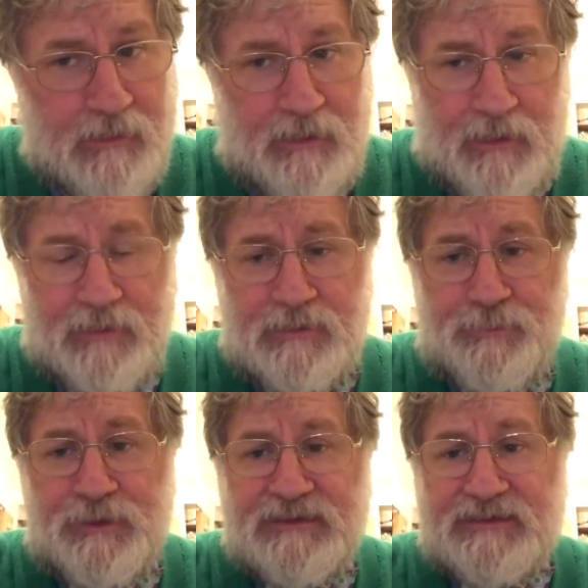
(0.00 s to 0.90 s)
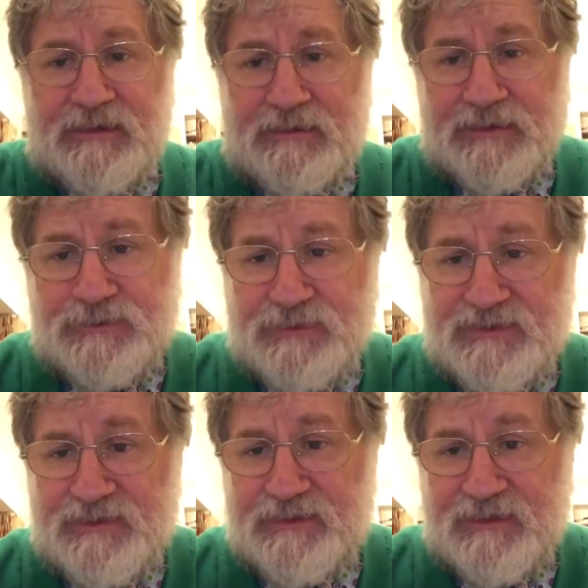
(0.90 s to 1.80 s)
I can appreciate that to a
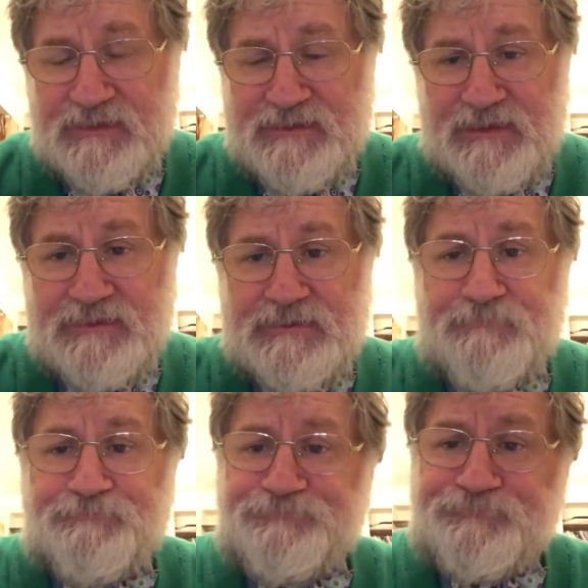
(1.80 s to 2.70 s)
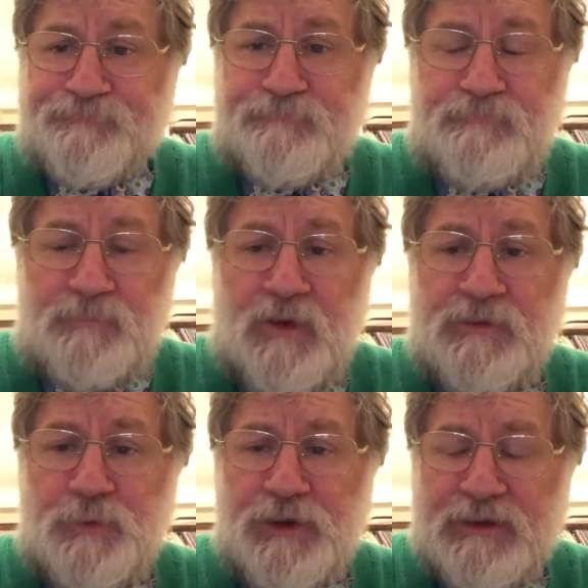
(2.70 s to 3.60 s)
certain extent. The
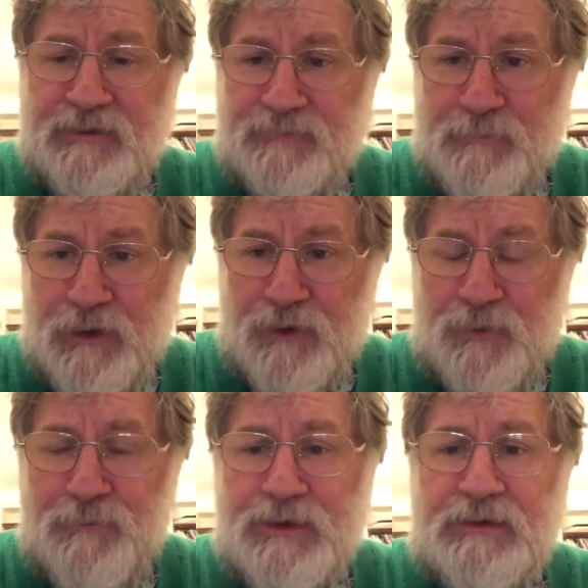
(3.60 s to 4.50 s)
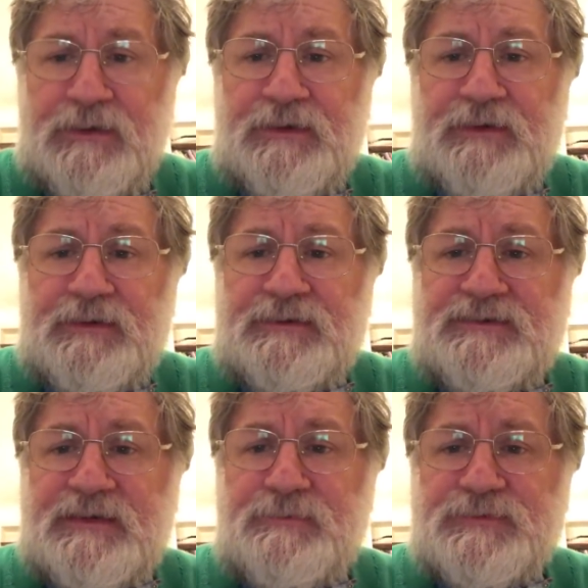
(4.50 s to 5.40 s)
working from home
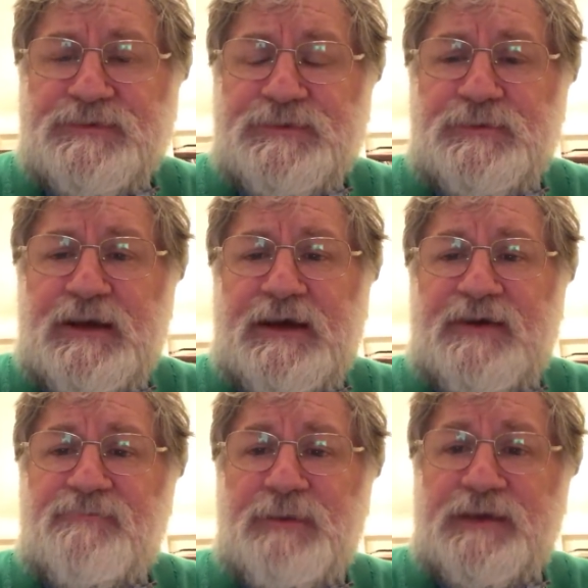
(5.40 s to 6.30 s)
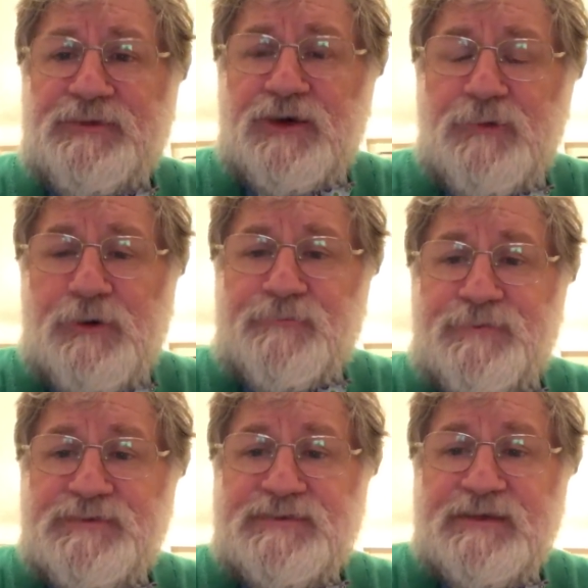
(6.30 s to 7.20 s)
seems to have made the Home
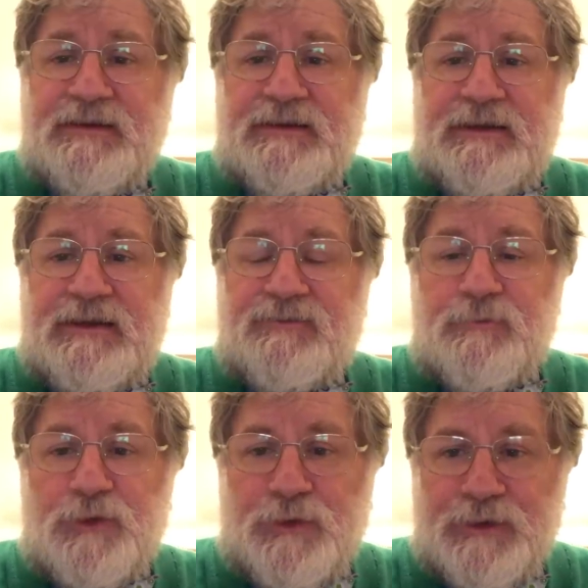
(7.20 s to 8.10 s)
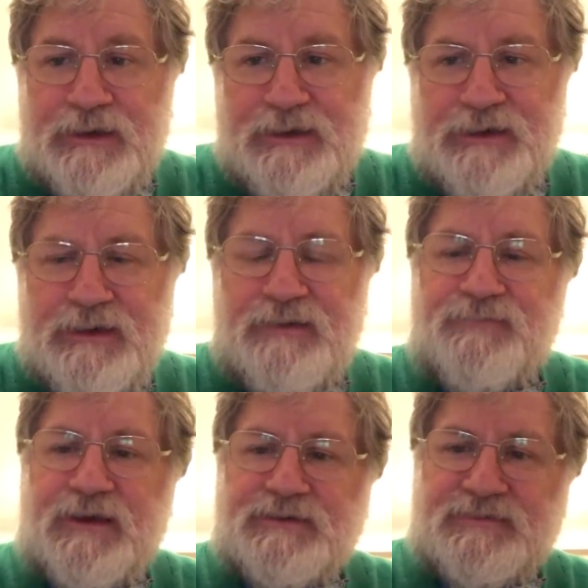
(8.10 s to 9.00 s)
Office even more
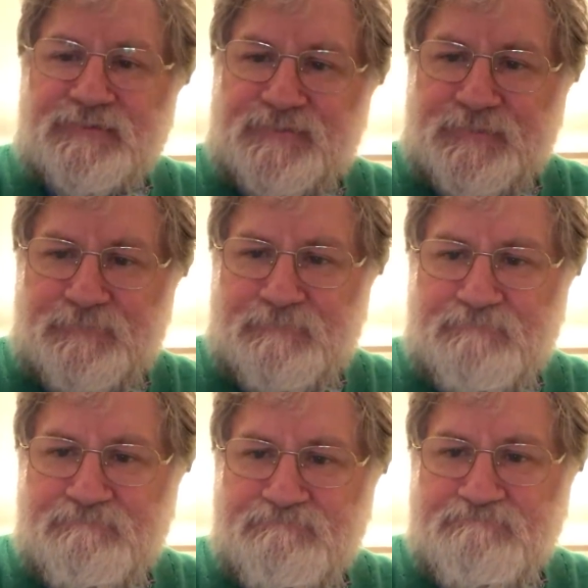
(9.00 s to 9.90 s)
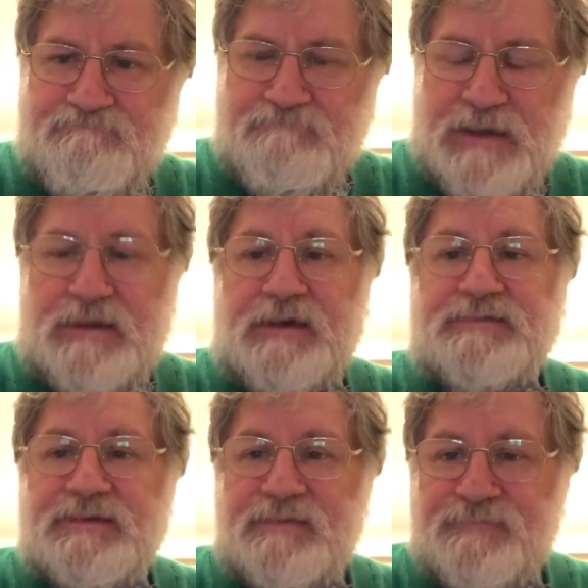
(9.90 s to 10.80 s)
ineffective. But
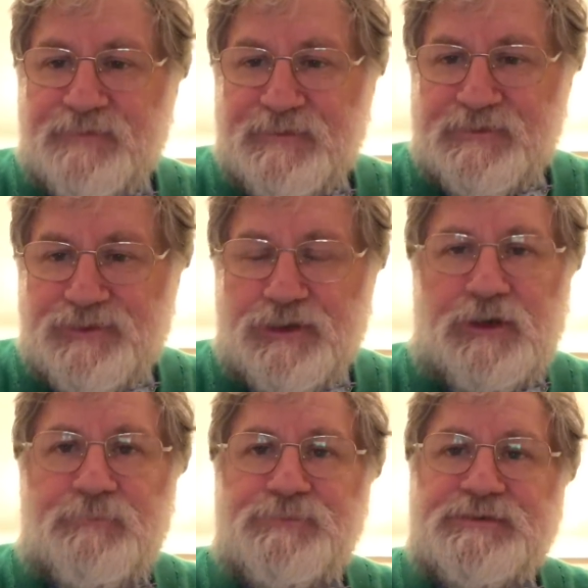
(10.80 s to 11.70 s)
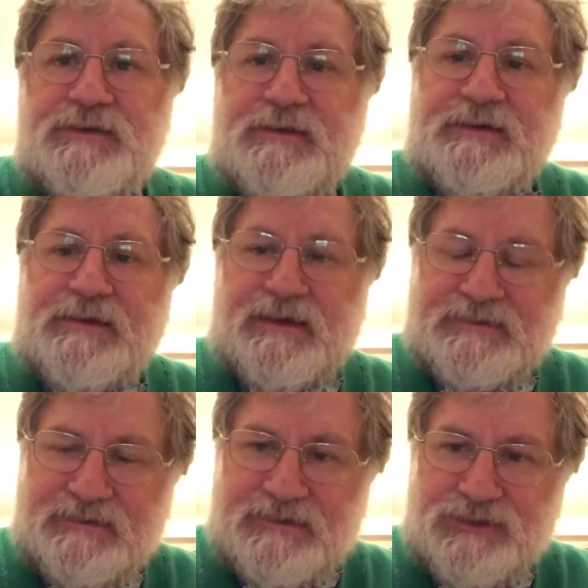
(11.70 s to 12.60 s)
cutting further jobs, as
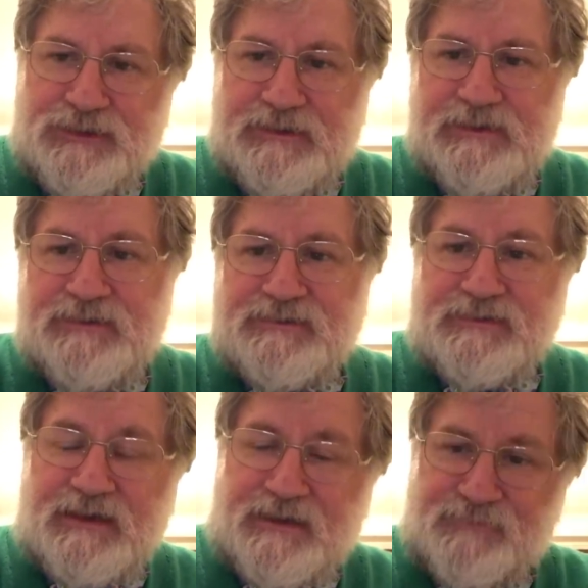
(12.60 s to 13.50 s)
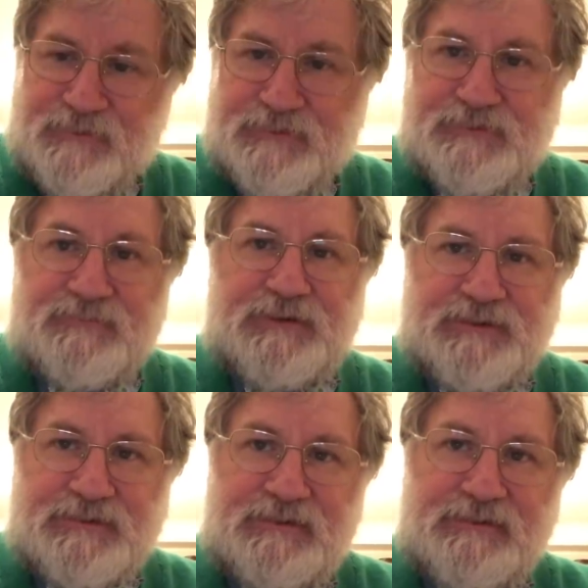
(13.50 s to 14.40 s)
indeed she is an advocate of
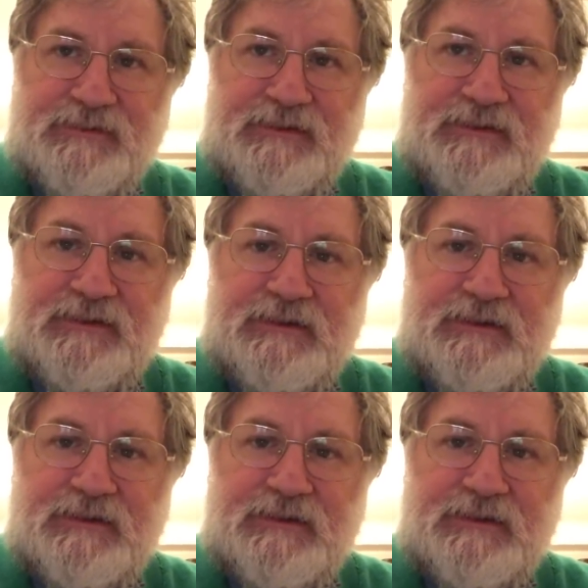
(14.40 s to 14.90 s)
cutting the